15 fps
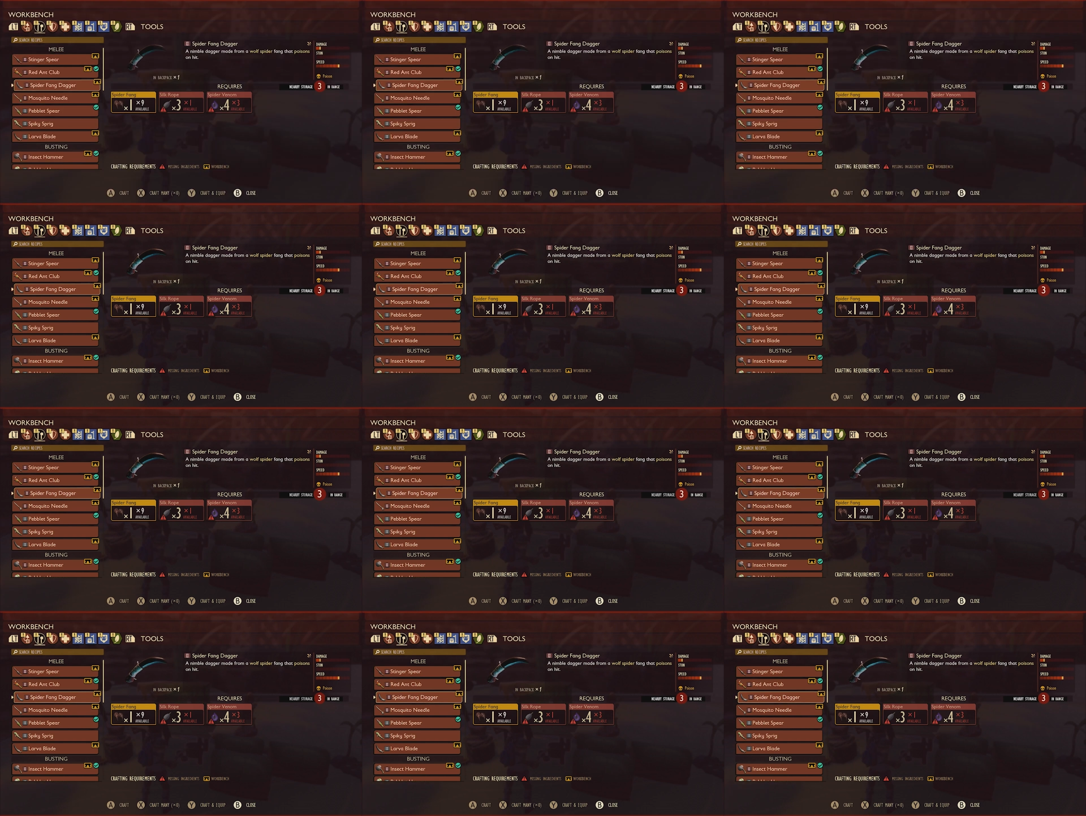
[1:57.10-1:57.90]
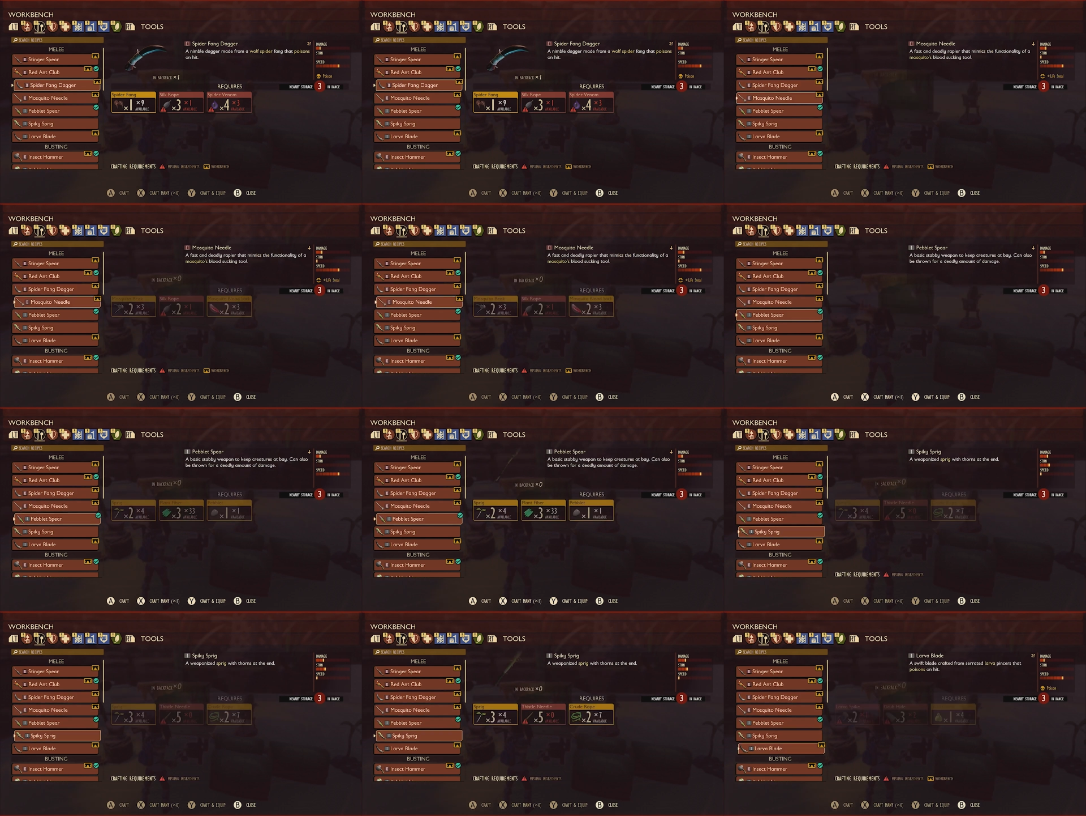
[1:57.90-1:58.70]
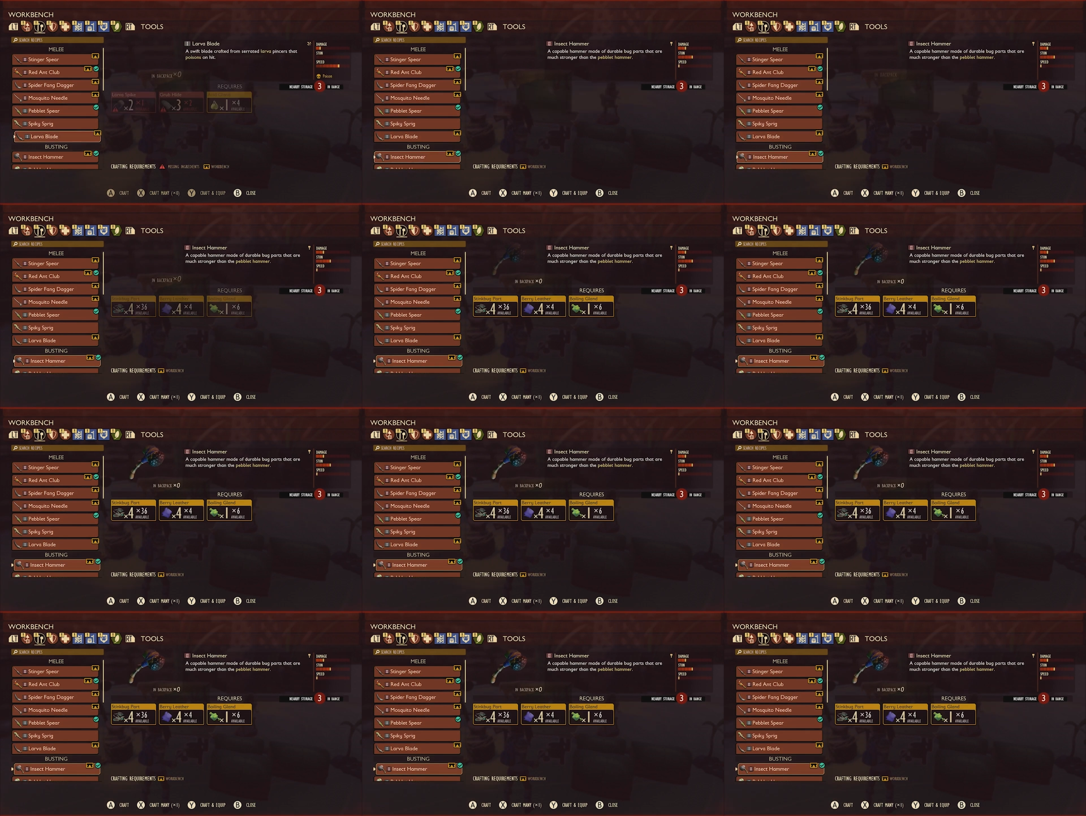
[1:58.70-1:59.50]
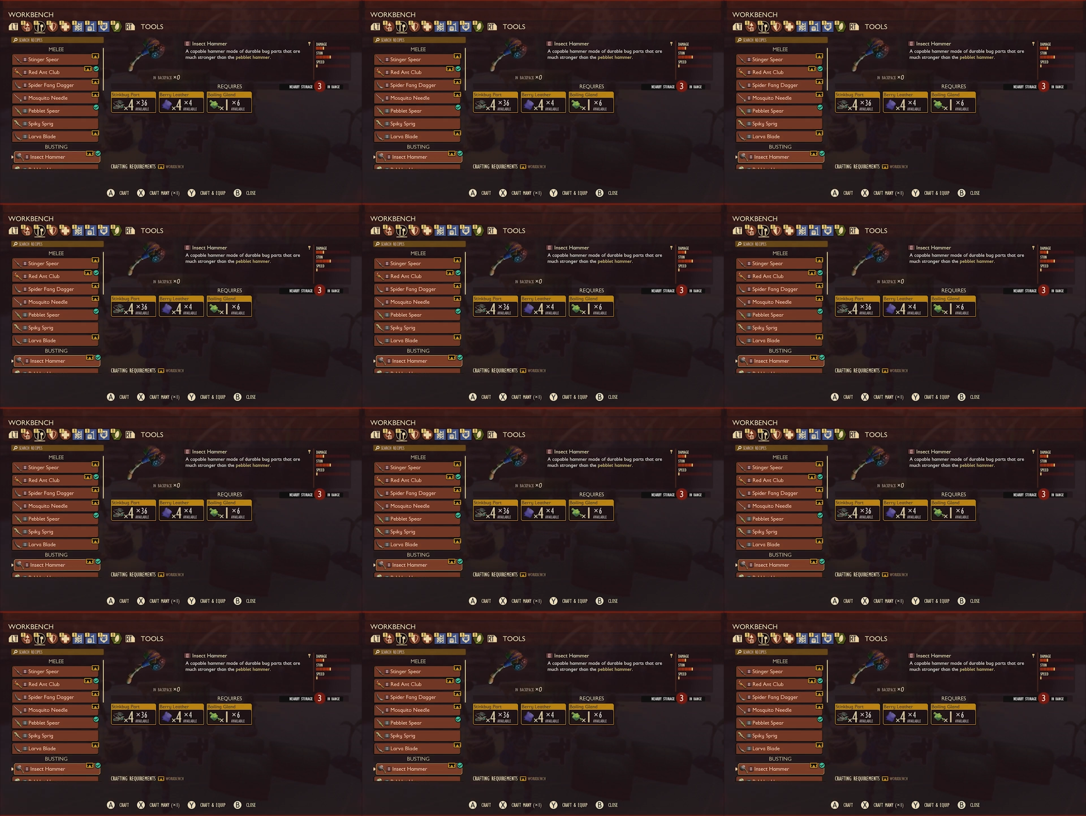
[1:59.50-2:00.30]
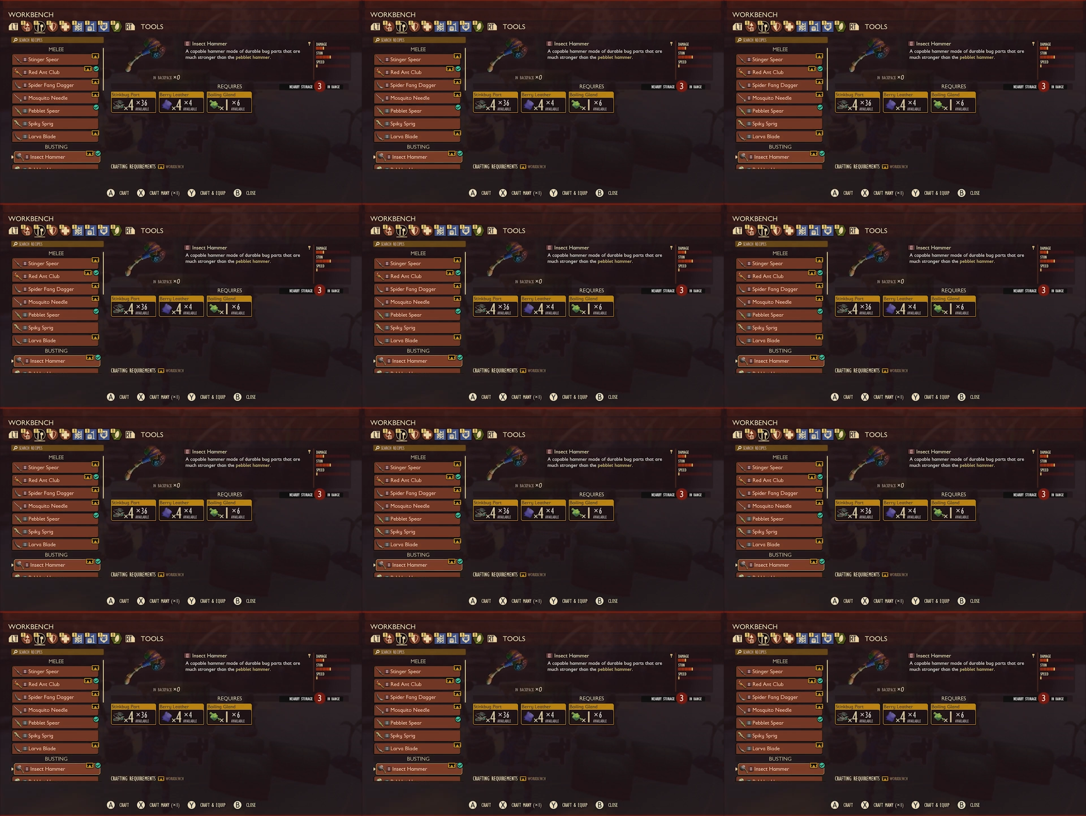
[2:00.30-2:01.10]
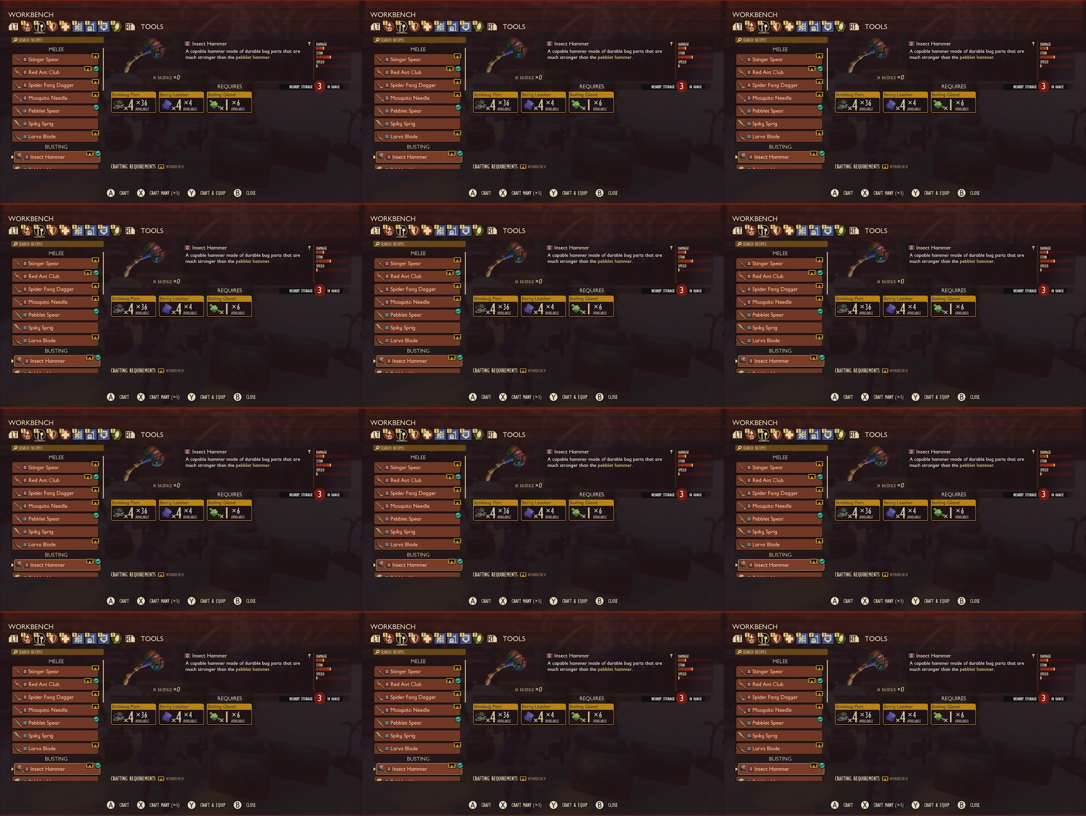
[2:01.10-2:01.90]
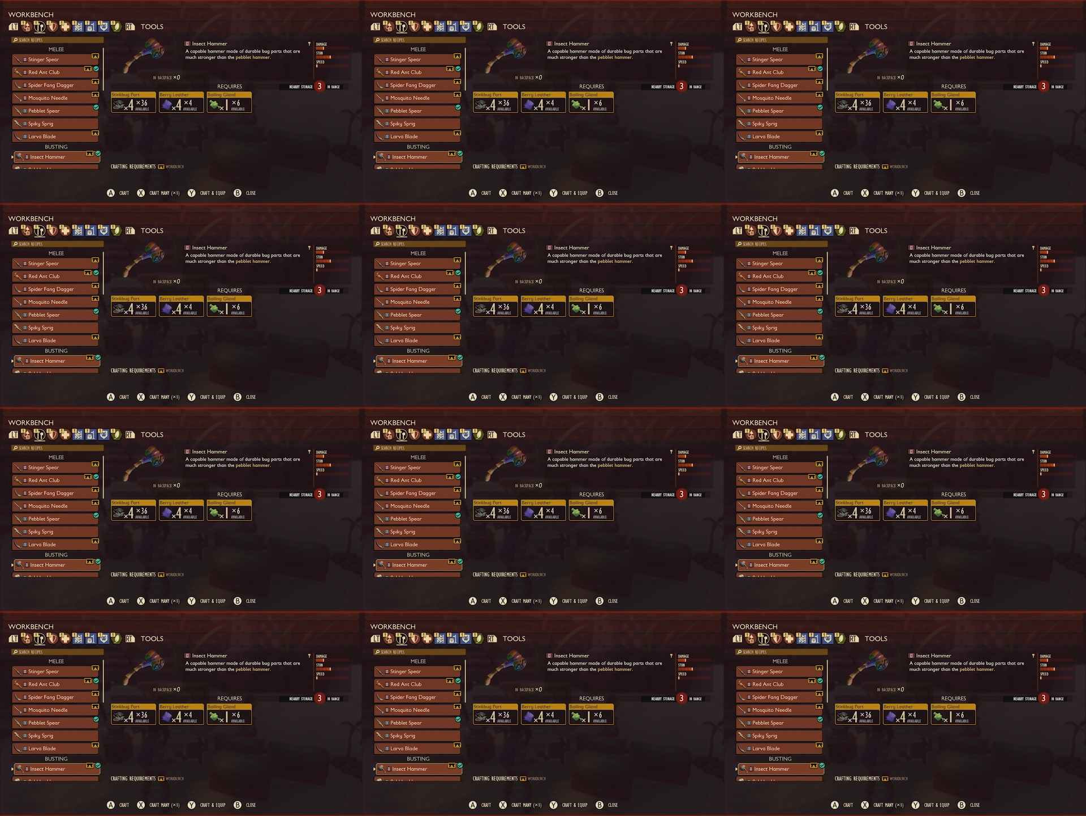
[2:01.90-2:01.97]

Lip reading: No face is visible, so there are no lips to read.